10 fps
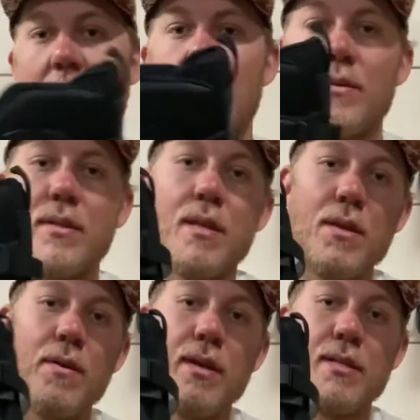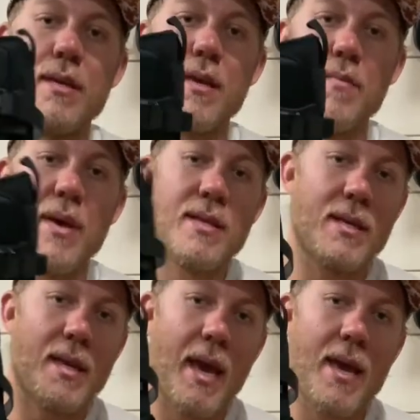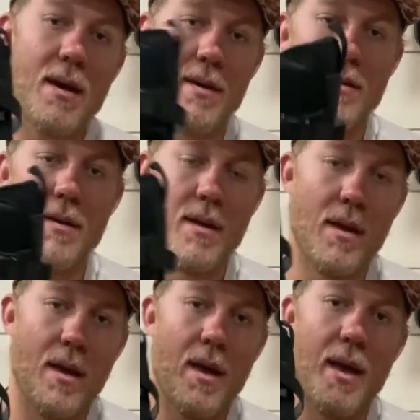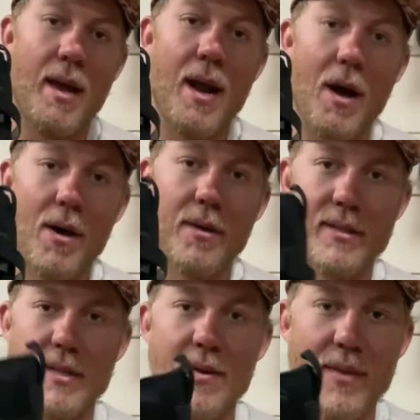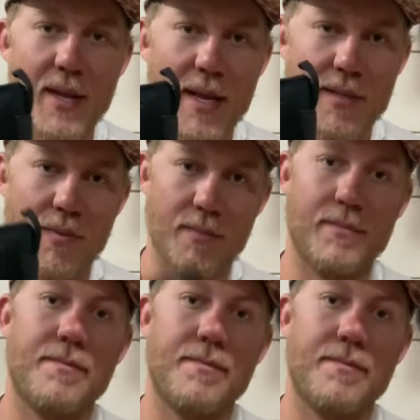This is the USD Basic Aeon, and I'll see you in the next one.